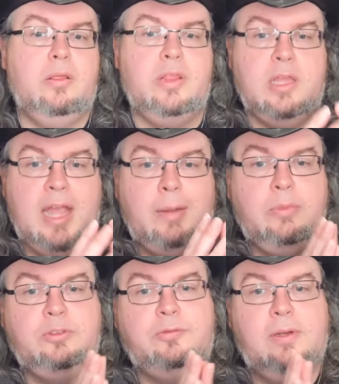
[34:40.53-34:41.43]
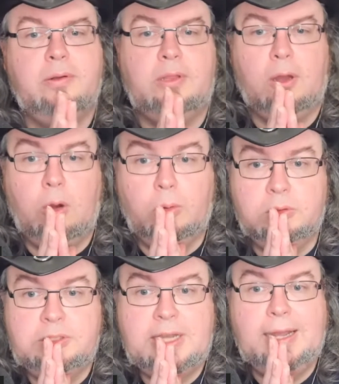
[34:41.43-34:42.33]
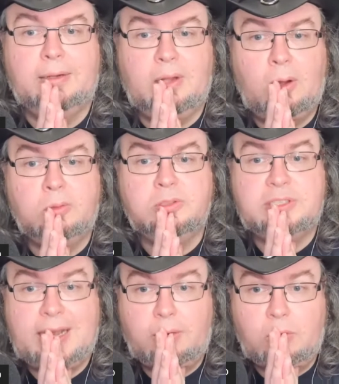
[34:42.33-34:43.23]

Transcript: The atmosphere in the old town